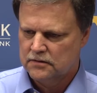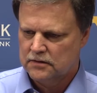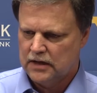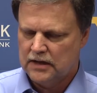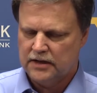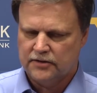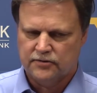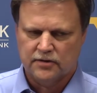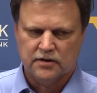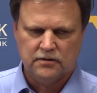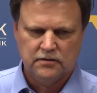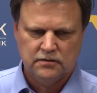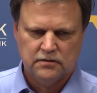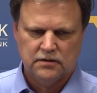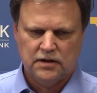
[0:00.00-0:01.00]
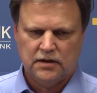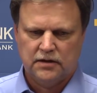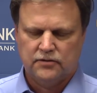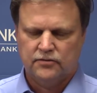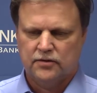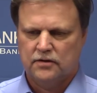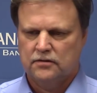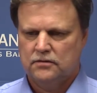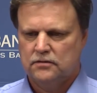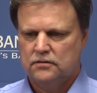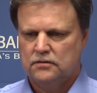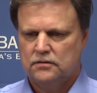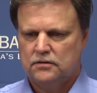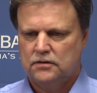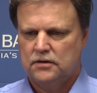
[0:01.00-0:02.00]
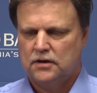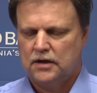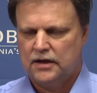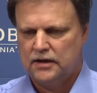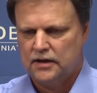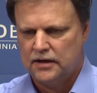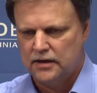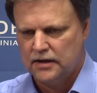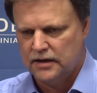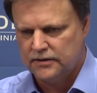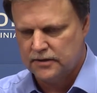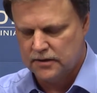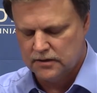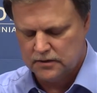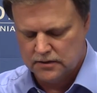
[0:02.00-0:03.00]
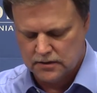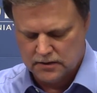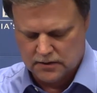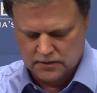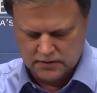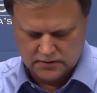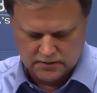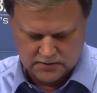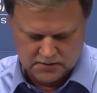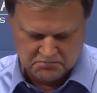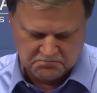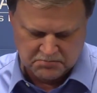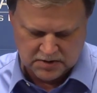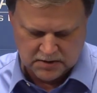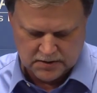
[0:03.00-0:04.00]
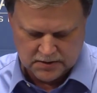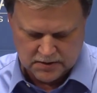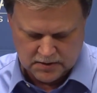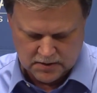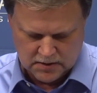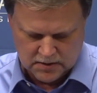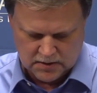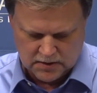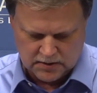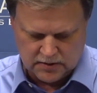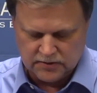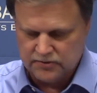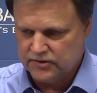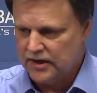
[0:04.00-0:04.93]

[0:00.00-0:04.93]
I think so. You know, I think, you know, it's